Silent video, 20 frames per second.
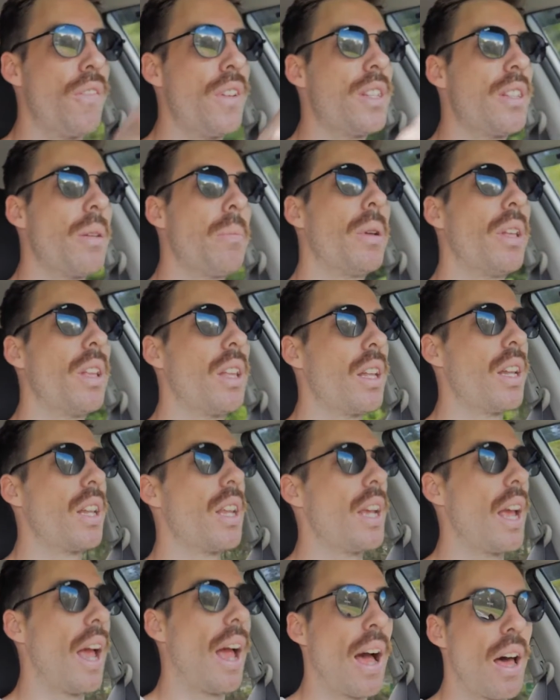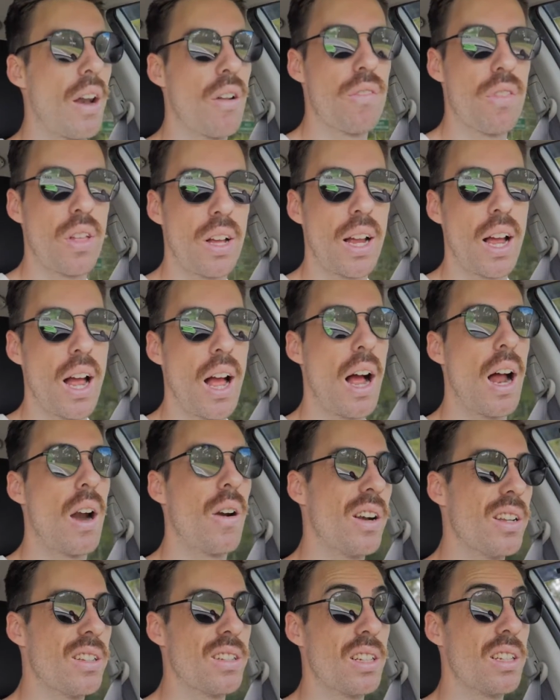visibility out of the
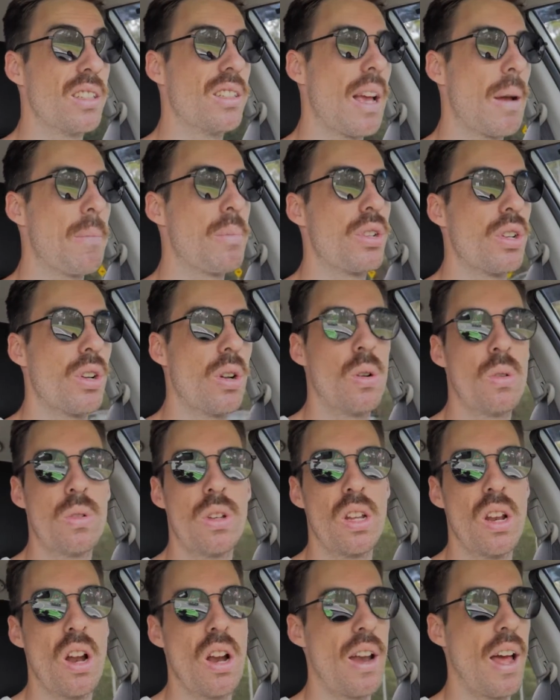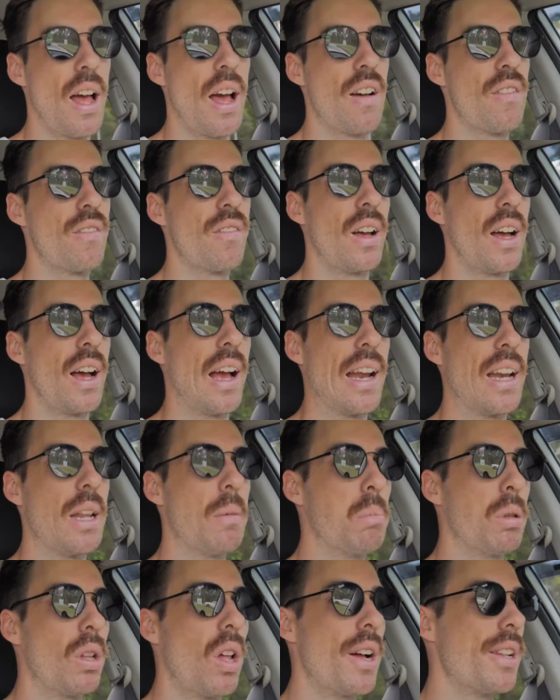car is exceptional. You don't have any
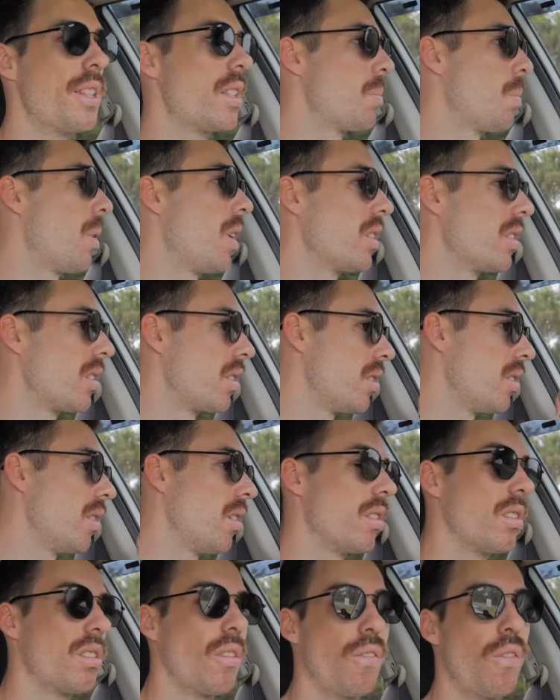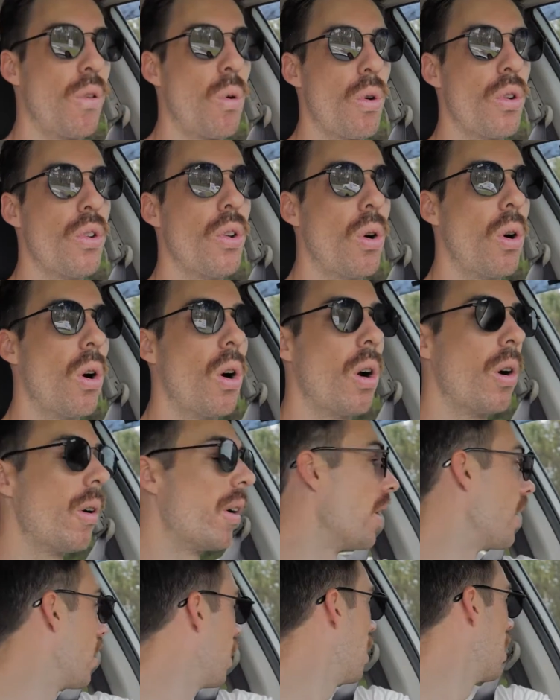blind spots because it's a 4-door,
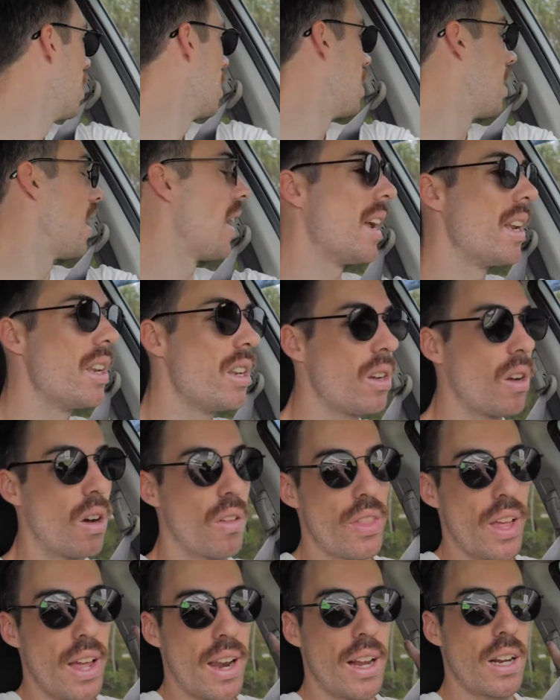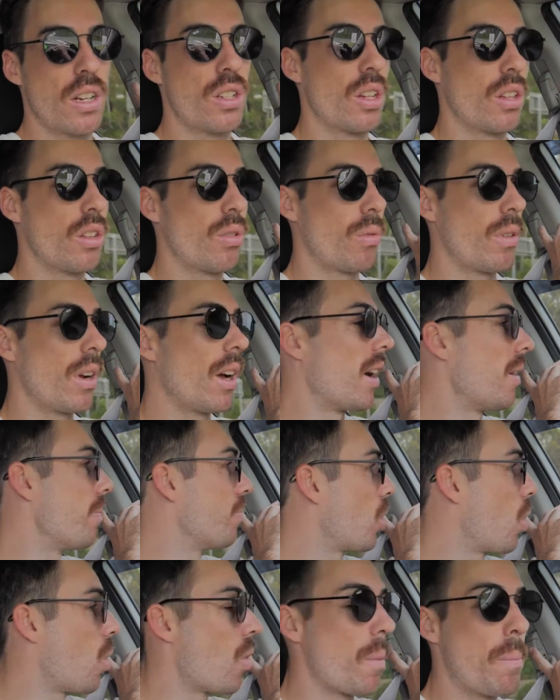and you got that extra
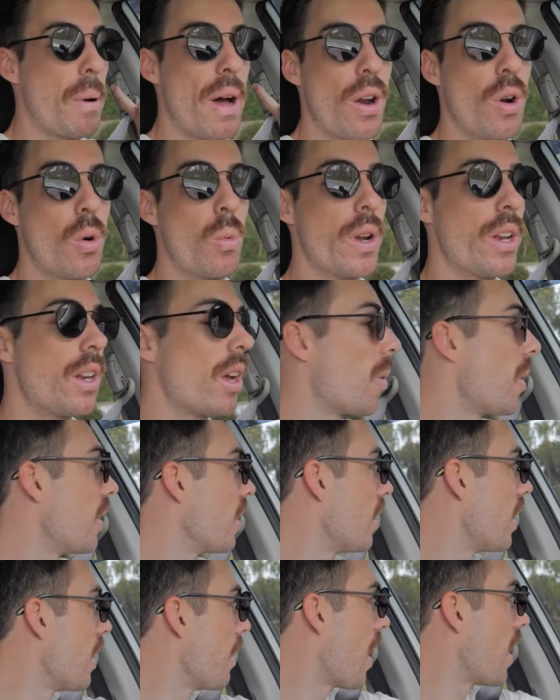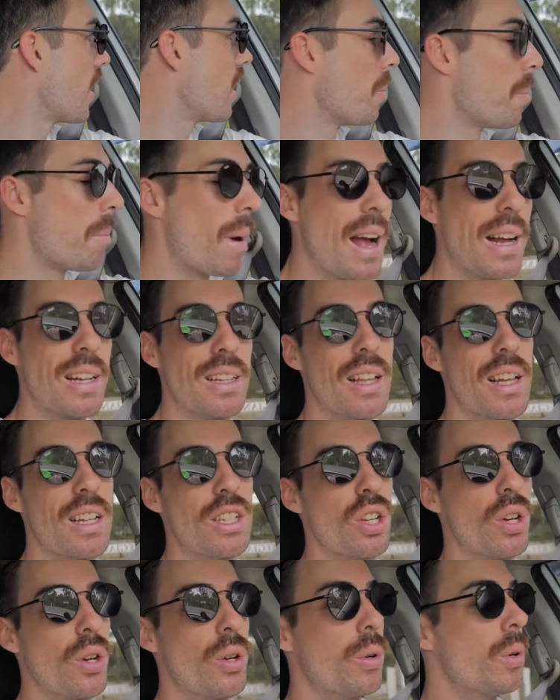quarter panel window at the back there
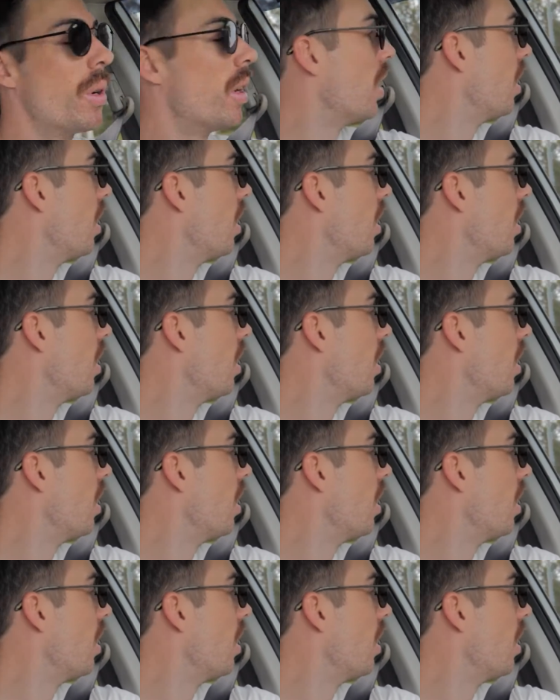too.